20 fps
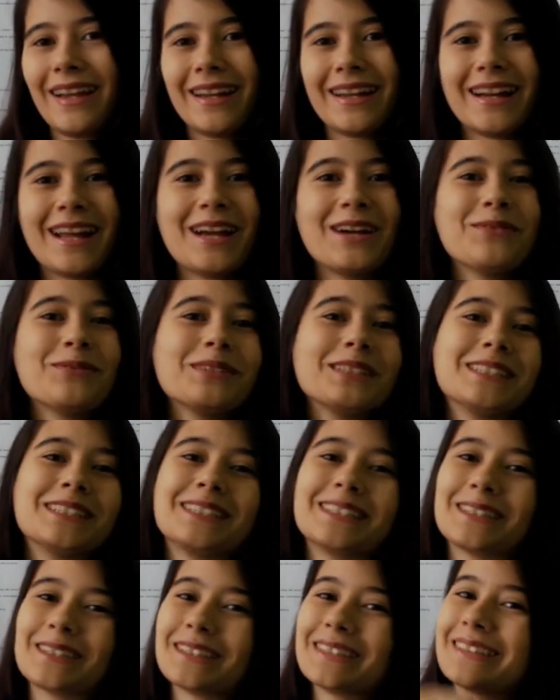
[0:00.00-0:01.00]
And I
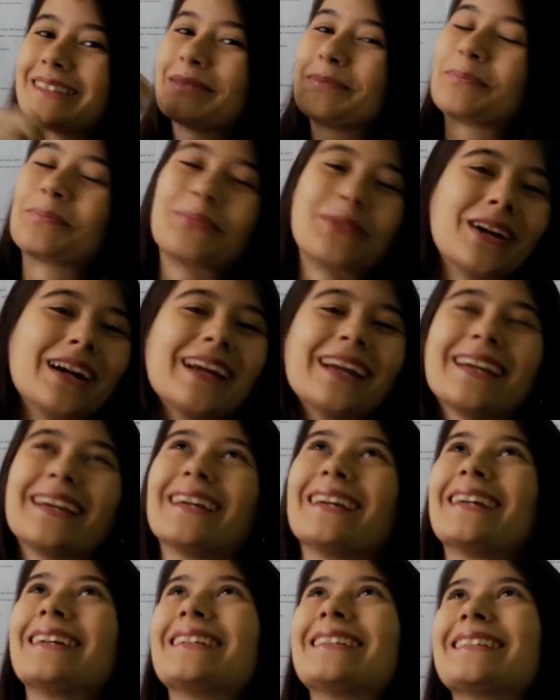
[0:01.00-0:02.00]
was
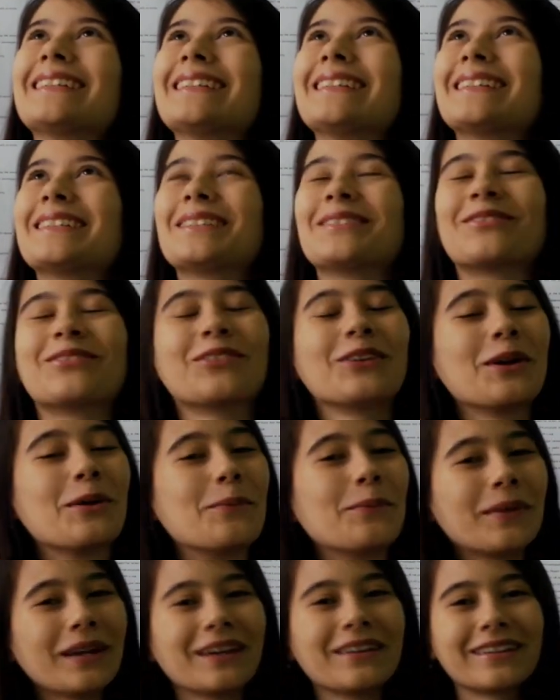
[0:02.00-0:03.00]
praying for
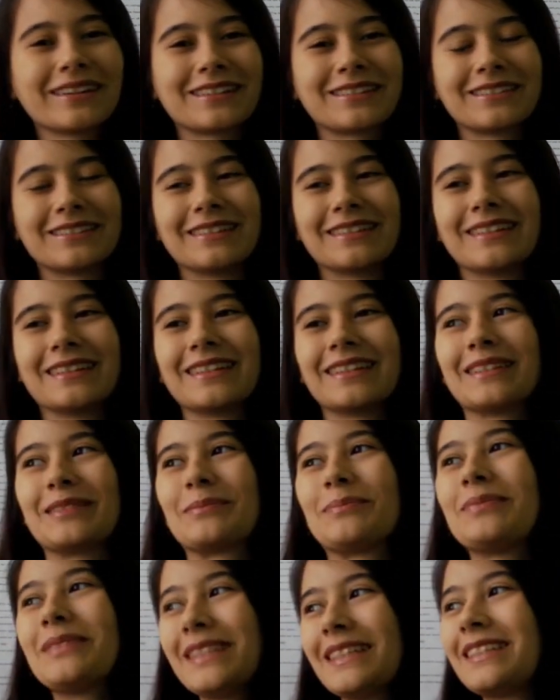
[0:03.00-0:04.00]
a miracle. Like,
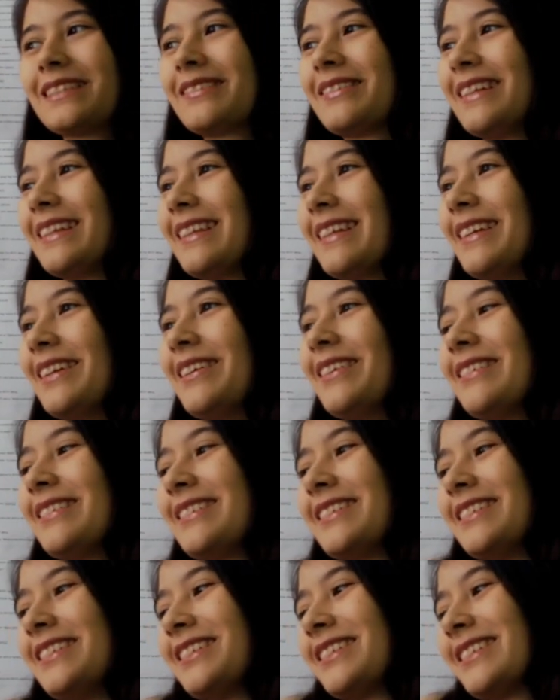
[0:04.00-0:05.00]
please read the
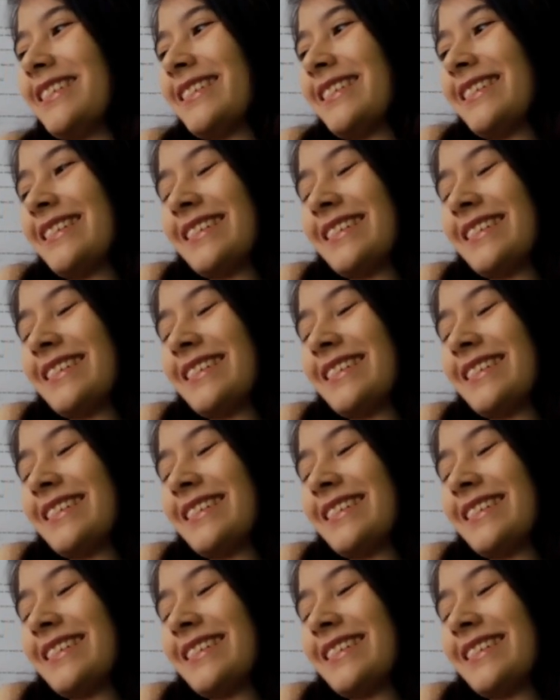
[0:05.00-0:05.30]
notes and just